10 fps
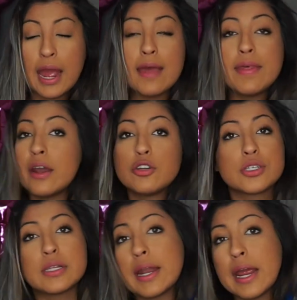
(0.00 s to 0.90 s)
And then I'll
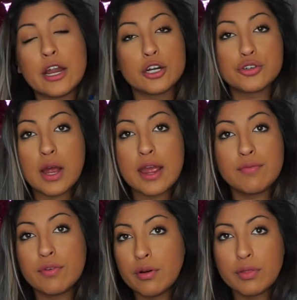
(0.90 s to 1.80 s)
just let it air dry
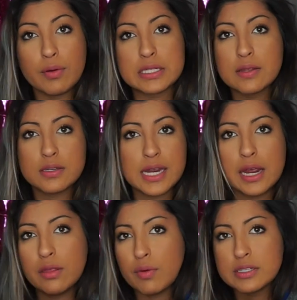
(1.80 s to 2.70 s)
for the rest of the
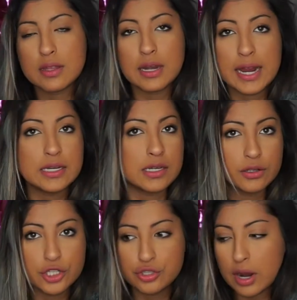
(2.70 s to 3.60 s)
day, the rest of the night until
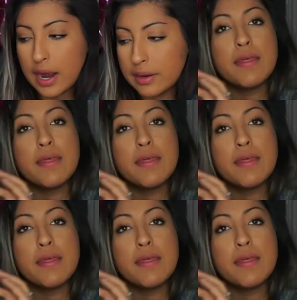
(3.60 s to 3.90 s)
it's dry.